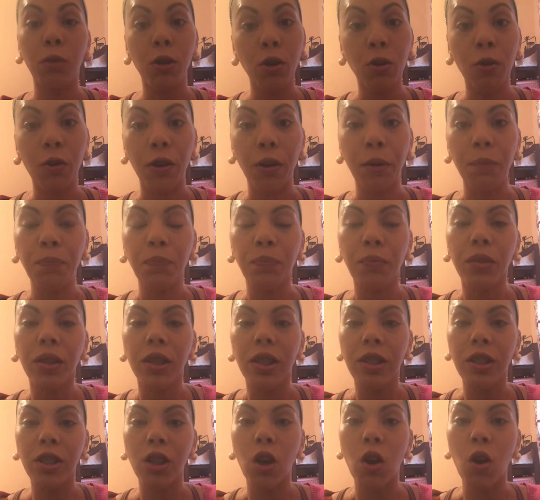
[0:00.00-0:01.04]
Pure.
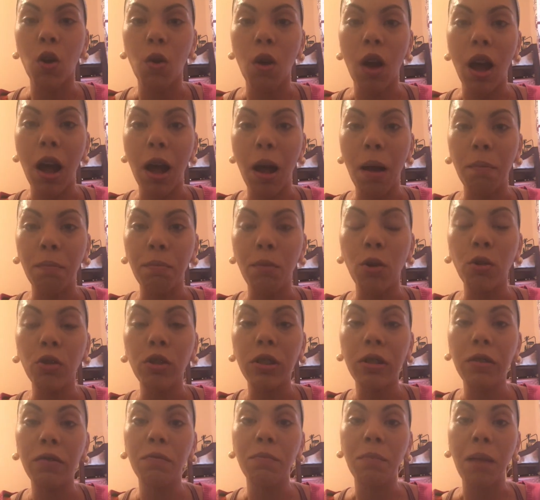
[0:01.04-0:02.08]
So
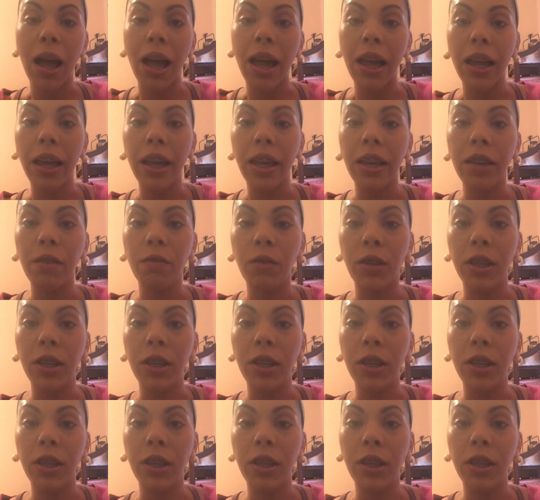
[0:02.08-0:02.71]
most of my